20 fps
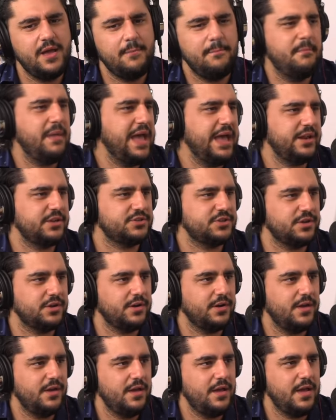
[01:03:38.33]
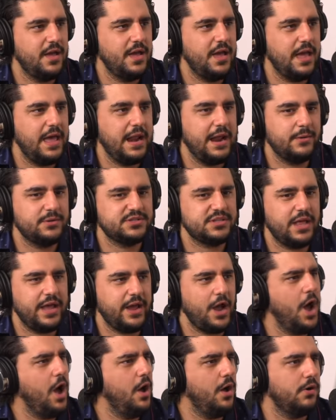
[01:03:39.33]
manager," and I was
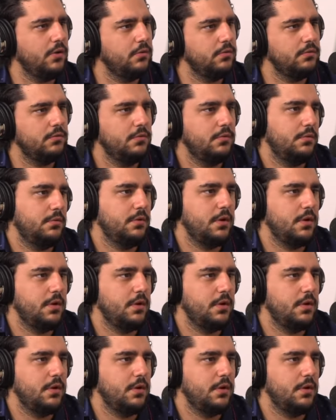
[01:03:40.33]
like, "Oh,